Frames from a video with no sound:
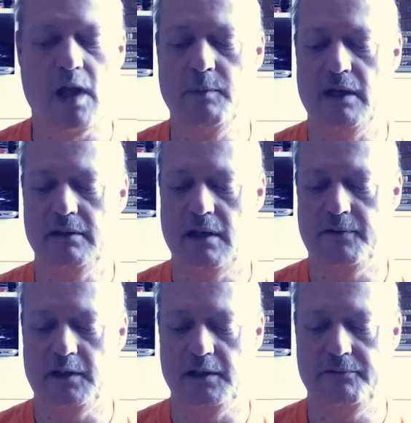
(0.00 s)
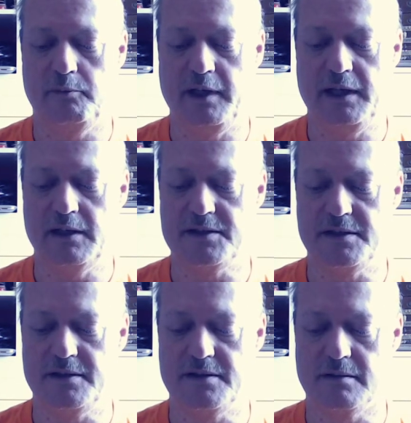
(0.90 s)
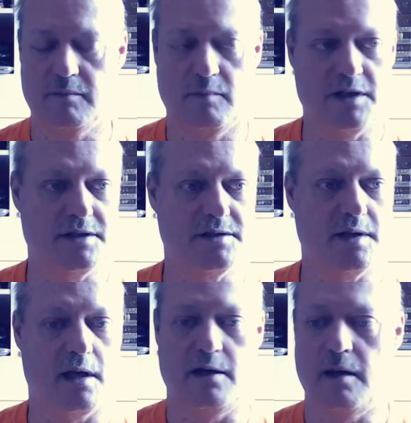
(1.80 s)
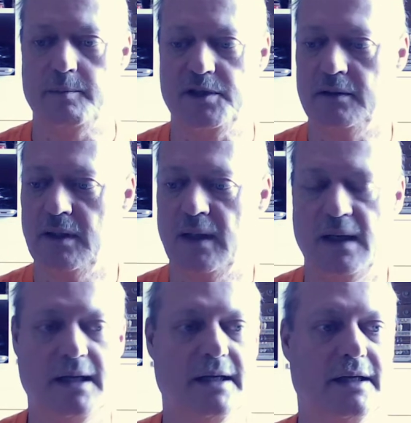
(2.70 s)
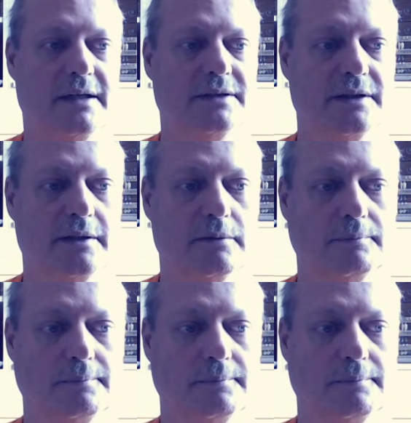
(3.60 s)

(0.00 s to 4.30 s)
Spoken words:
But definitely for me, this is not an option. So